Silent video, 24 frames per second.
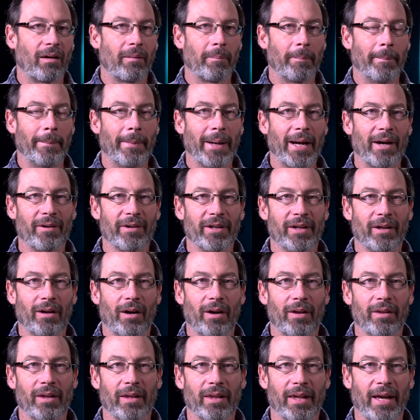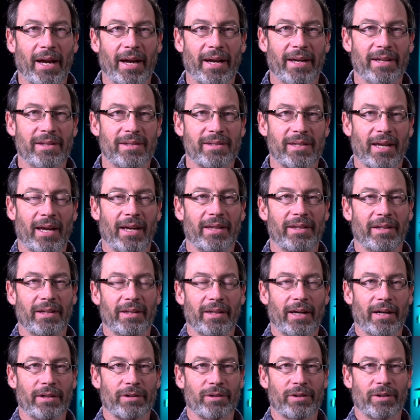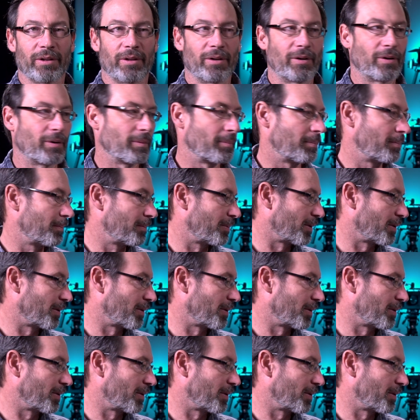mounting all the lights and the electrical